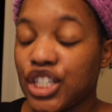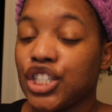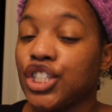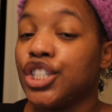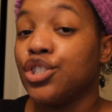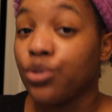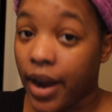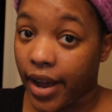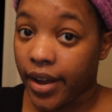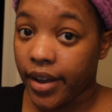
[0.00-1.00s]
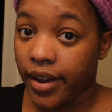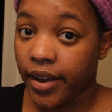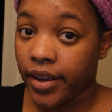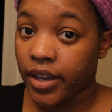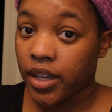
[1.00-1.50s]
she dry,
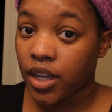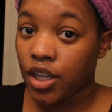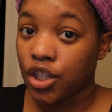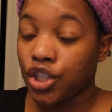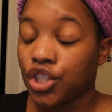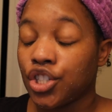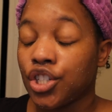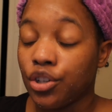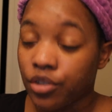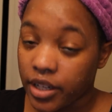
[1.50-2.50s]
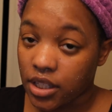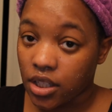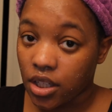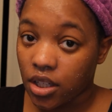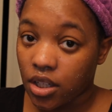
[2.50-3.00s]
she
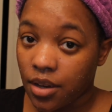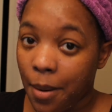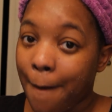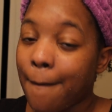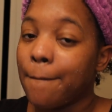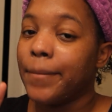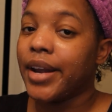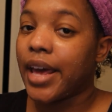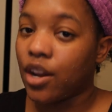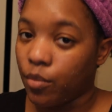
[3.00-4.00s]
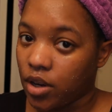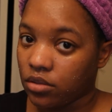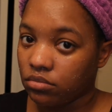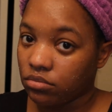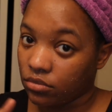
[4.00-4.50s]
crusty, but not no more.
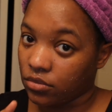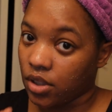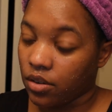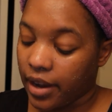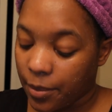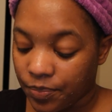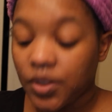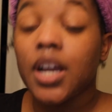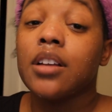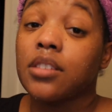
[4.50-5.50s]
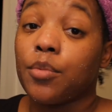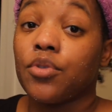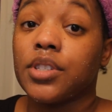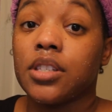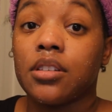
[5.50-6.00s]
Okay, so I'm gonna
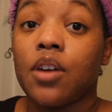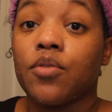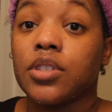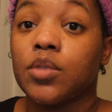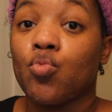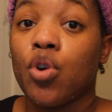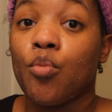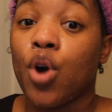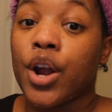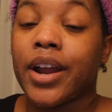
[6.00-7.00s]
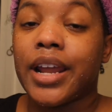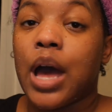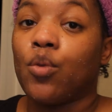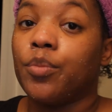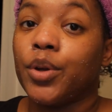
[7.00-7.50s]
rinse this off with some warm water and
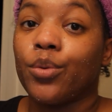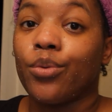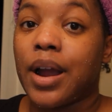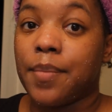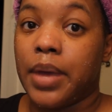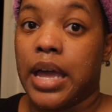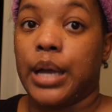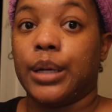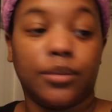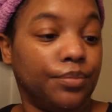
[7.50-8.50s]
I will be right back.